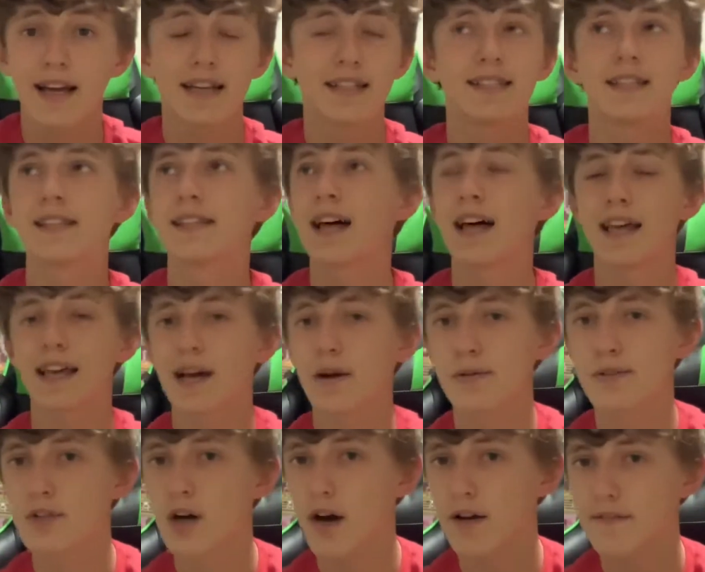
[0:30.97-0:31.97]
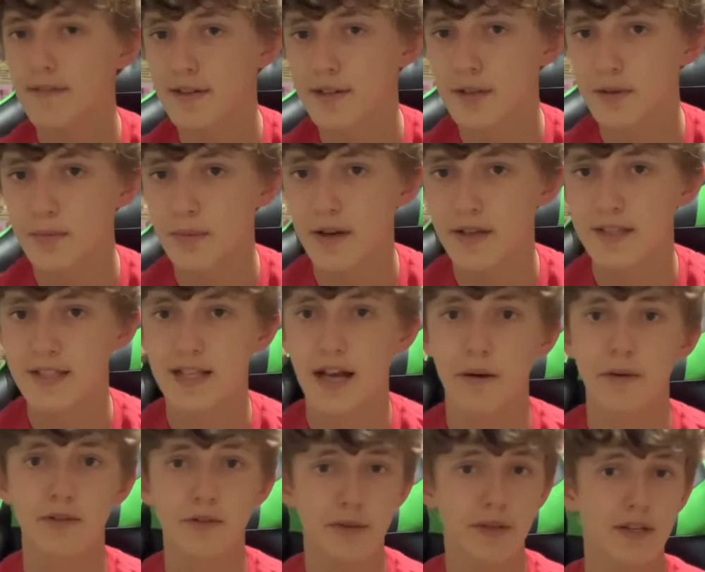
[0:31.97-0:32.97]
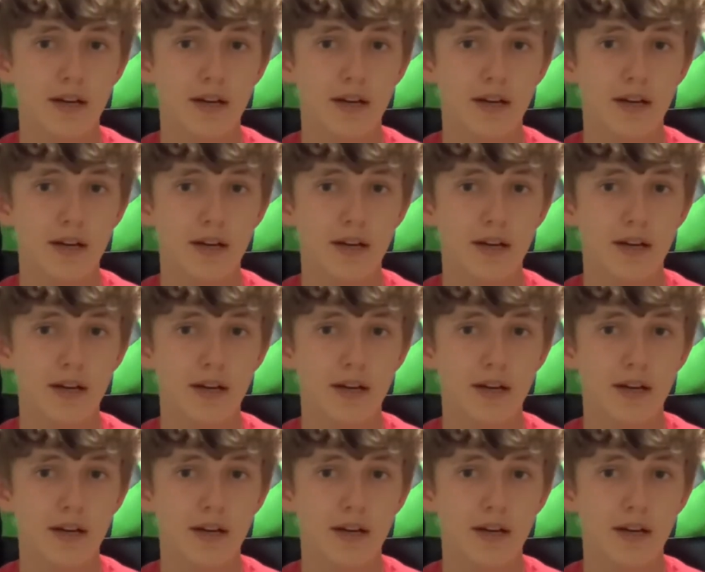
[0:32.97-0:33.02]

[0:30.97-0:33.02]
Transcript: It's not like I was gone for 2 months. I was only